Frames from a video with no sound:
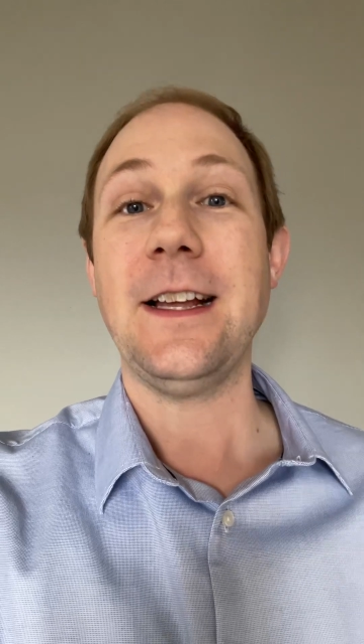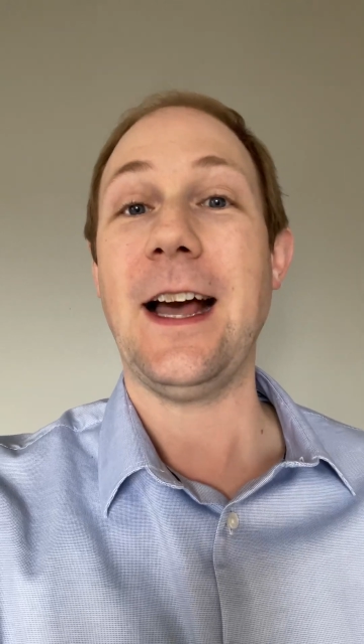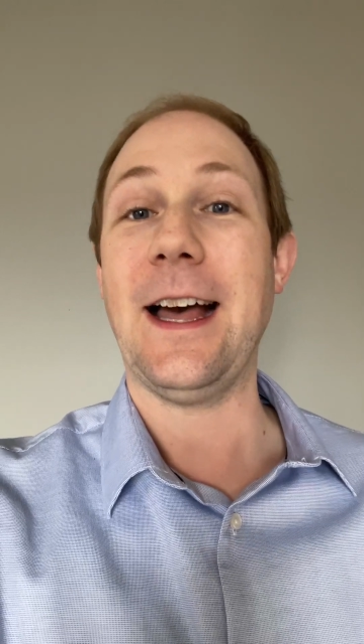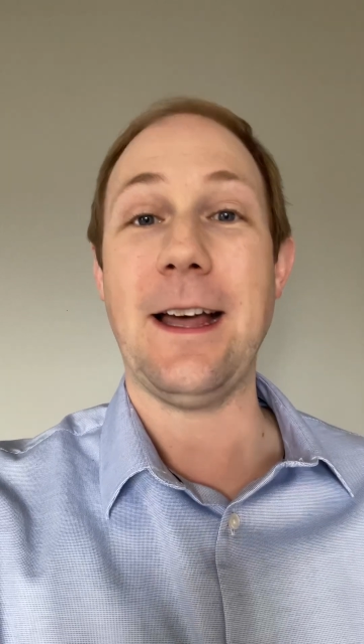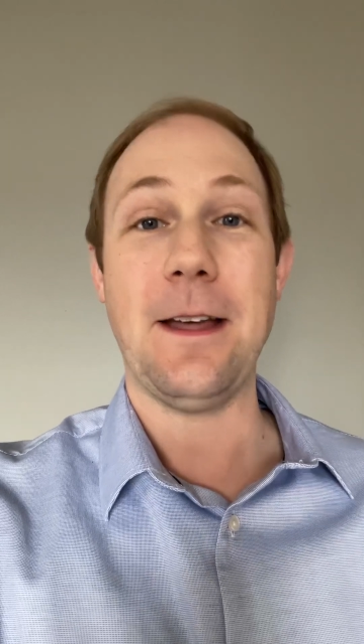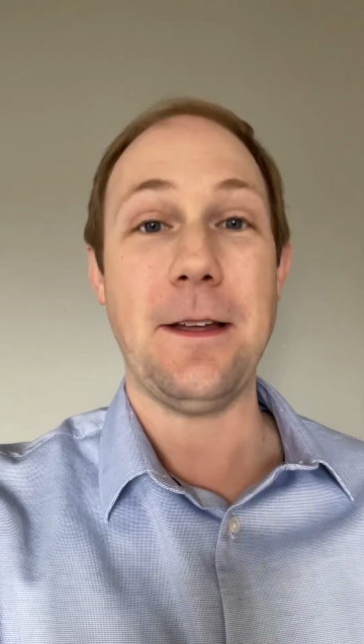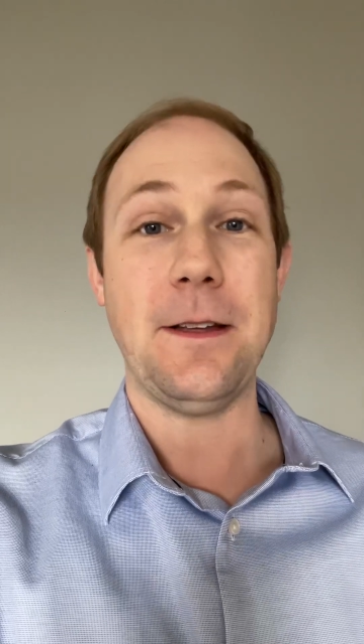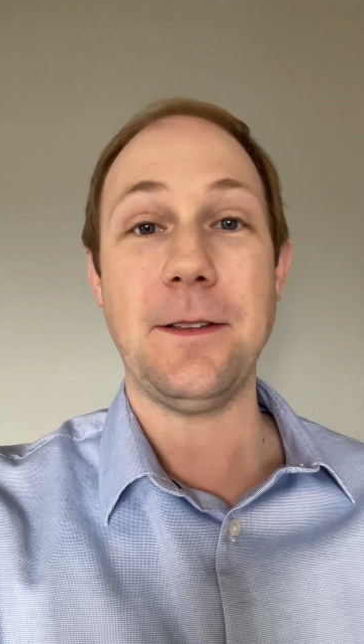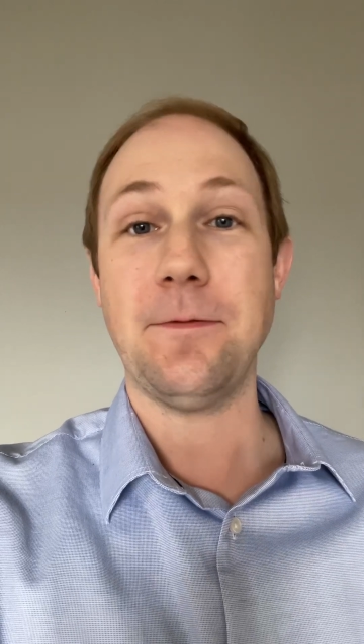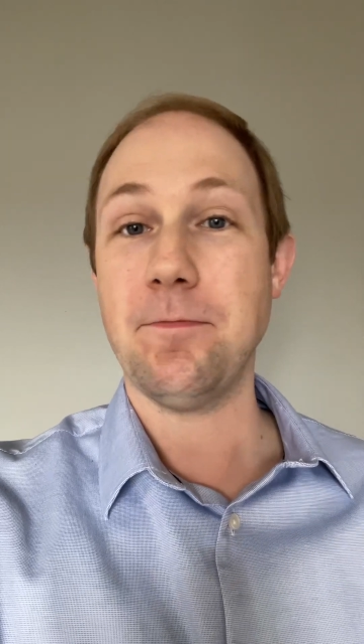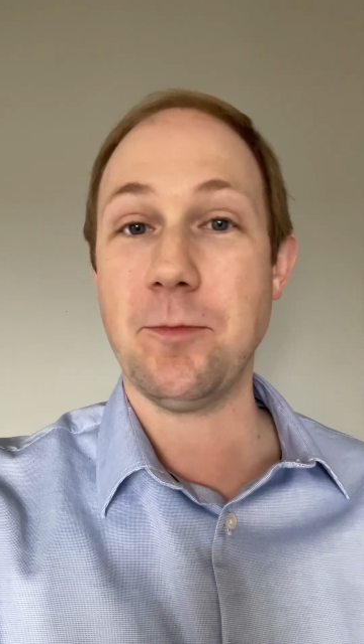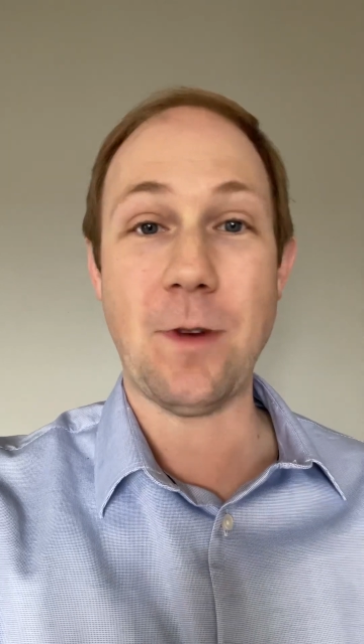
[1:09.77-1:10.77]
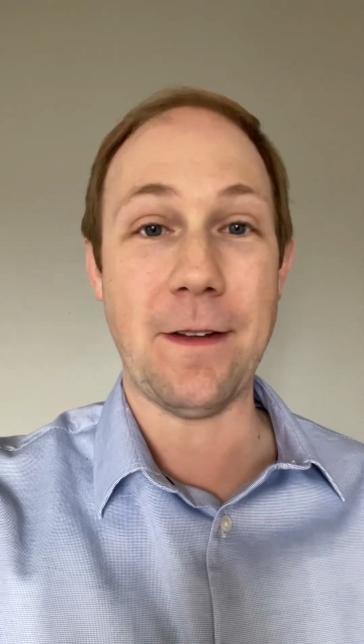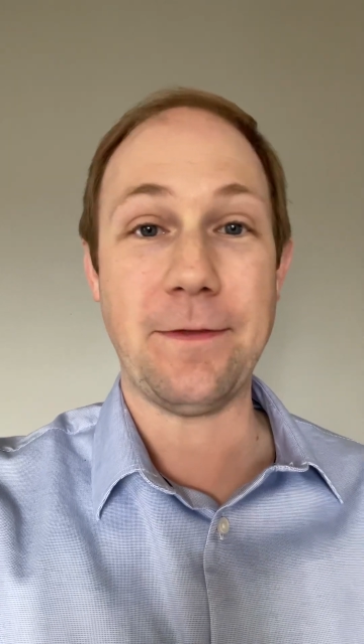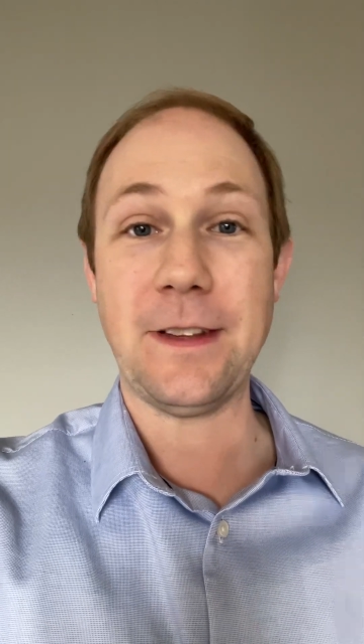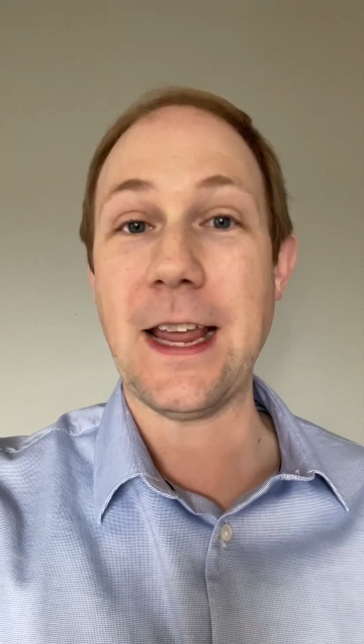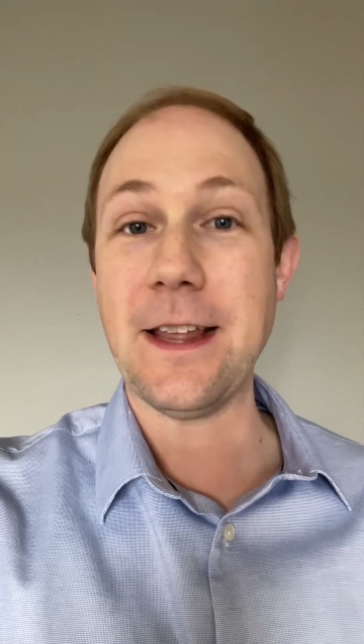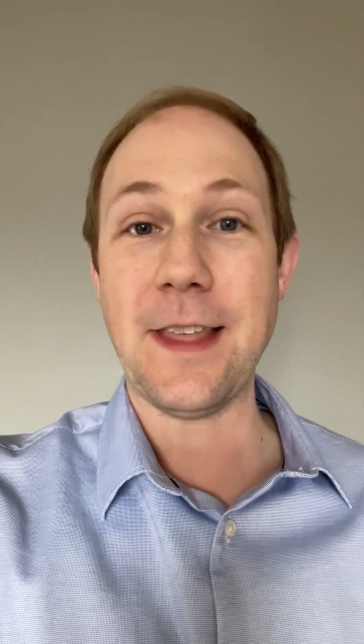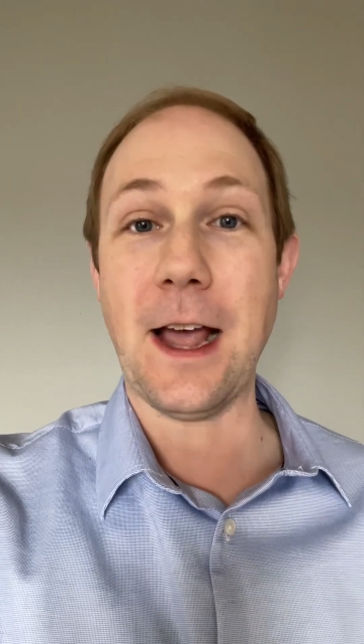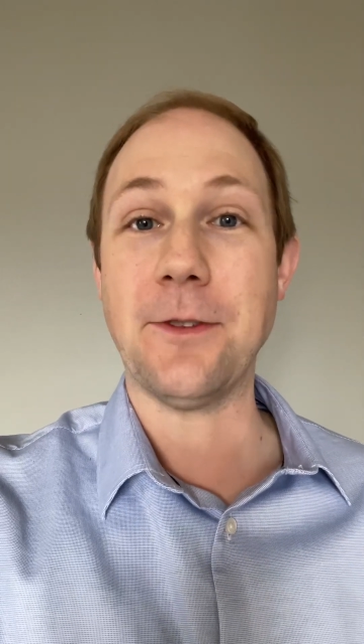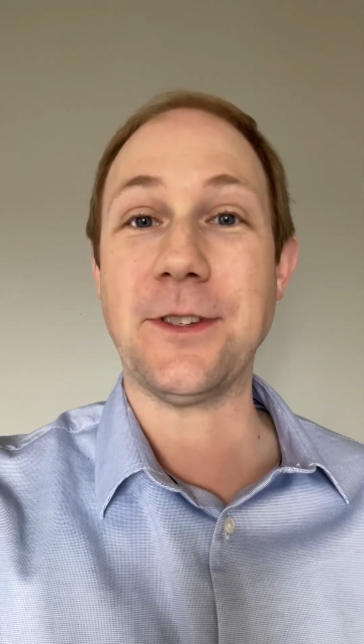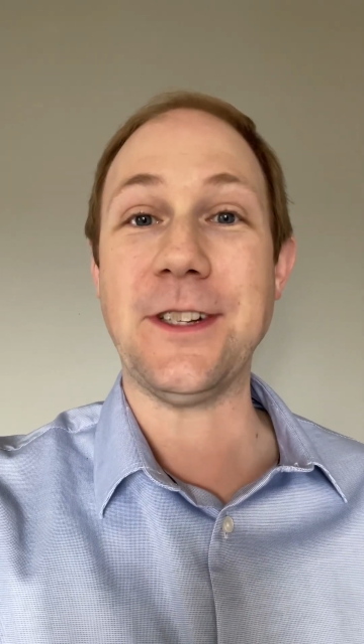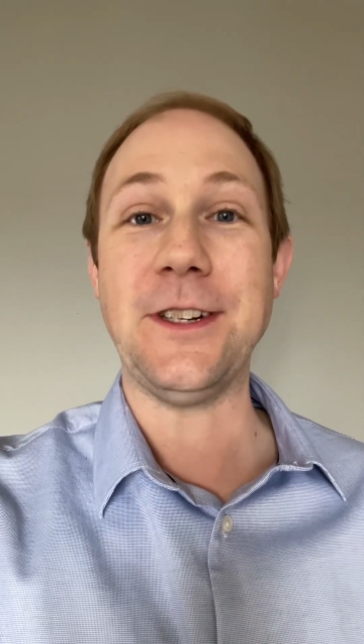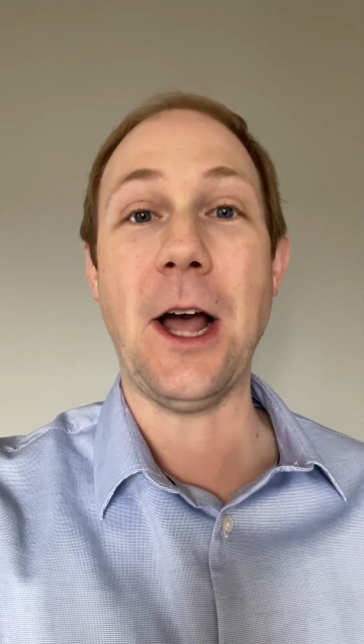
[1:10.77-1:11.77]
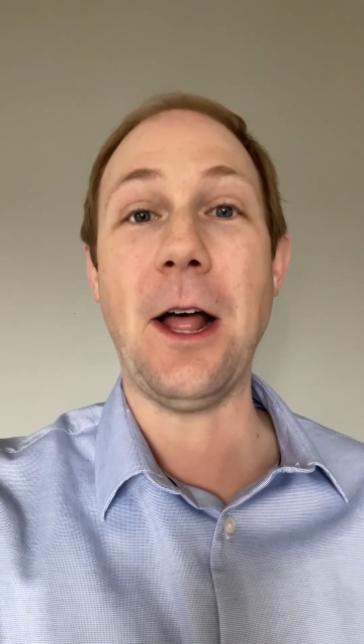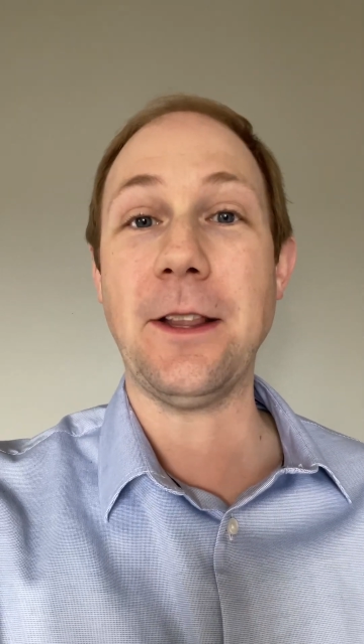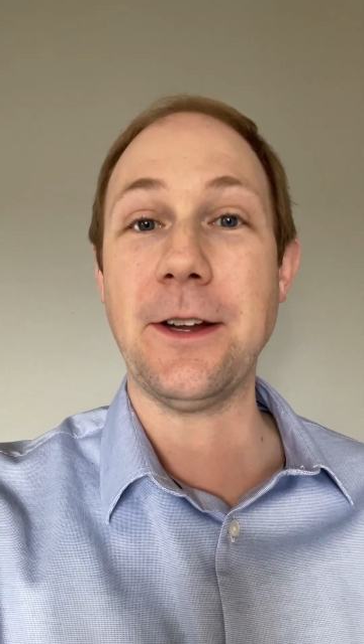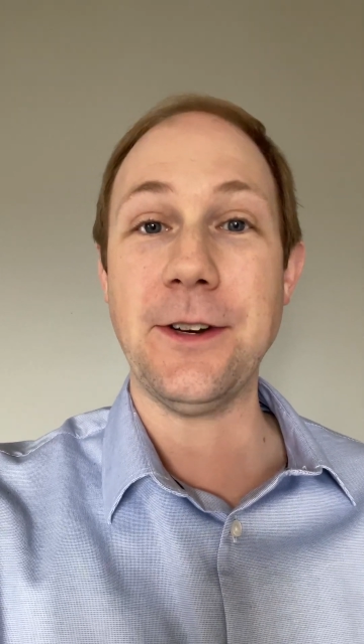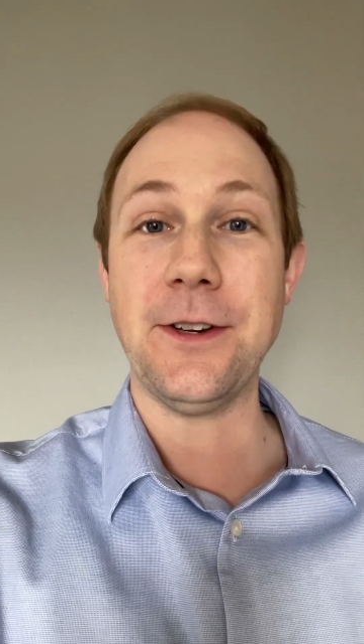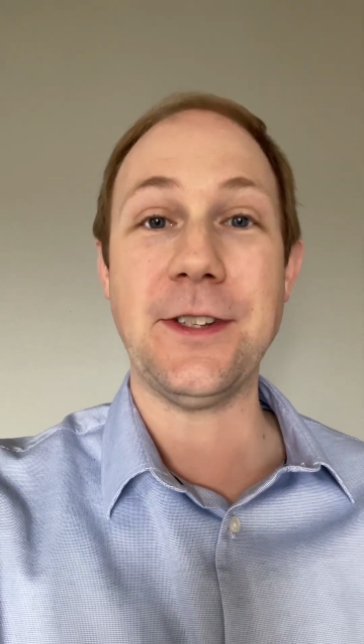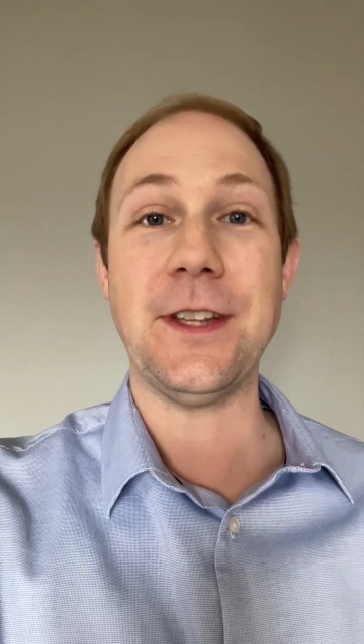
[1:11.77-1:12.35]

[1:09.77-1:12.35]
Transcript: roughly $8,000,